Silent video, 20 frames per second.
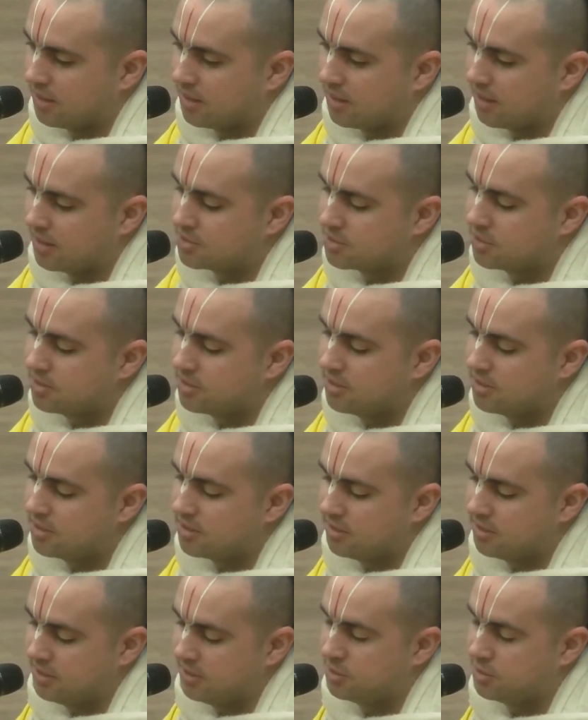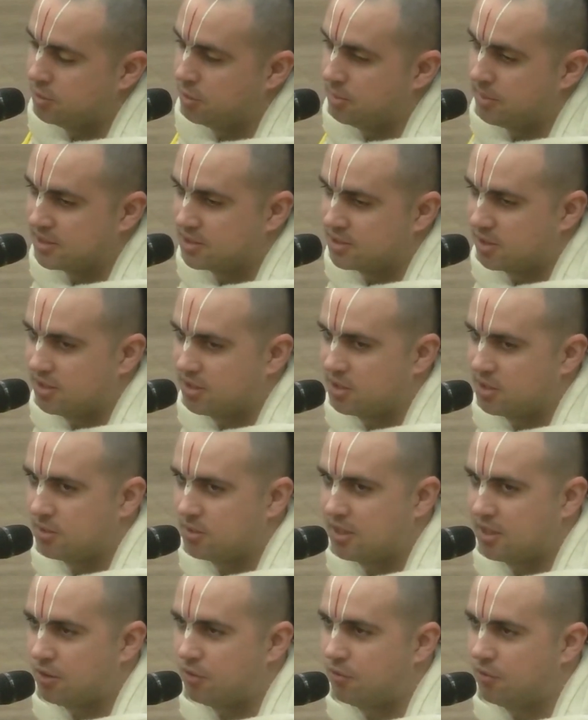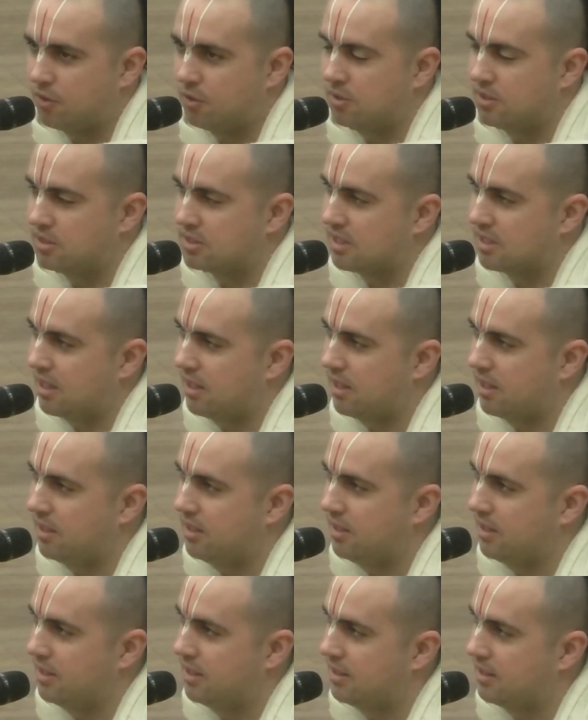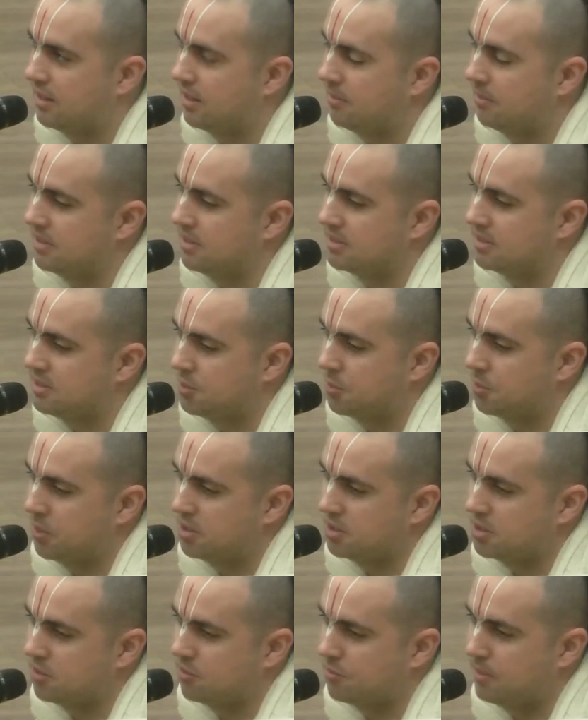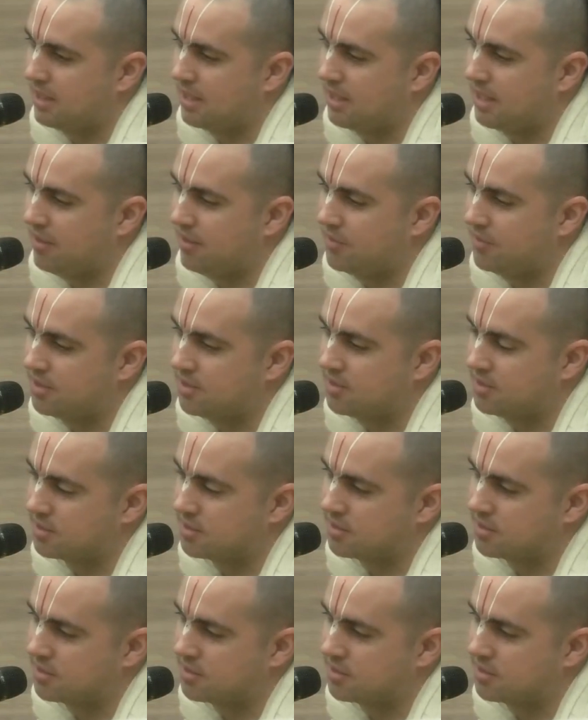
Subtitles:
I saw that, he told me, I saw that you now follow this guy, and I'm in a situation of my life that